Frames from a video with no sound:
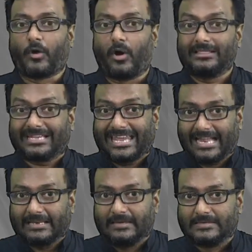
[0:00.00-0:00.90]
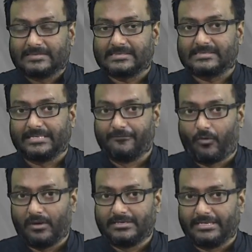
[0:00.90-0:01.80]
all the catalysts
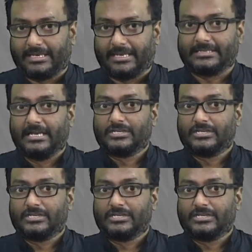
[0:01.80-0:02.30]
involved in it.